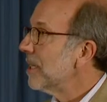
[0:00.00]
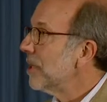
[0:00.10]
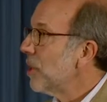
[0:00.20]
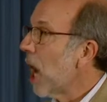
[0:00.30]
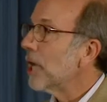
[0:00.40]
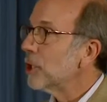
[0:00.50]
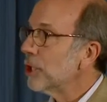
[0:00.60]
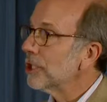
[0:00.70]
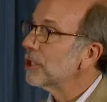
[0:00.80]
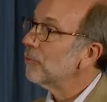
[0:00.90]
not
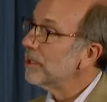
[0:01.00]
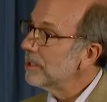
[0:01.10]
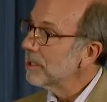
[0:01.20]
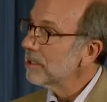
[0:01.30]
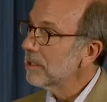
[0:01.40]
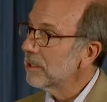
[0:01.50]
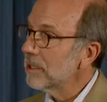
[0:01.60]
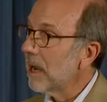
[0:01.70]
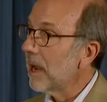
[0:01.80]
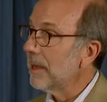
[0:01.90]
just resistant
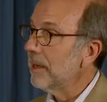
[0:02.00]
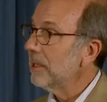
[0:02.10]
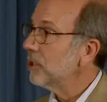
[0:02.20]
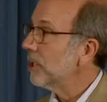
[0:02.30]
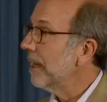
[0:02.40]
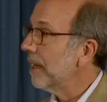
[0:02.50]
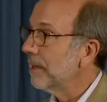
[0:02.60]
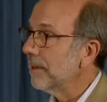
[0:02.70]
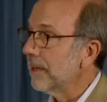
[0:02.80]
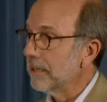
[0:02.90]
to INH and